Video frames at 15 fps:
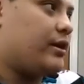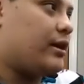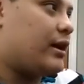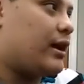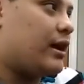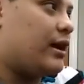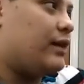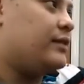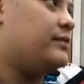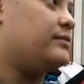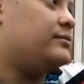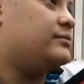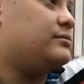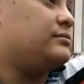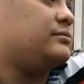I
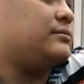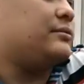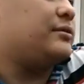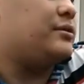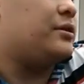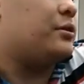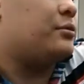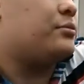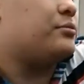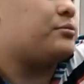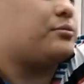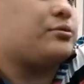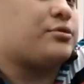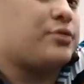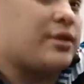don't
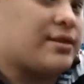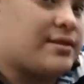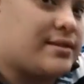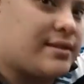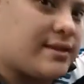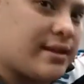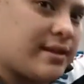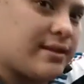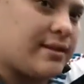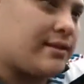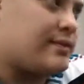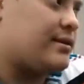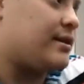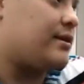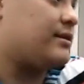trust that
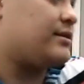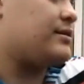exactly,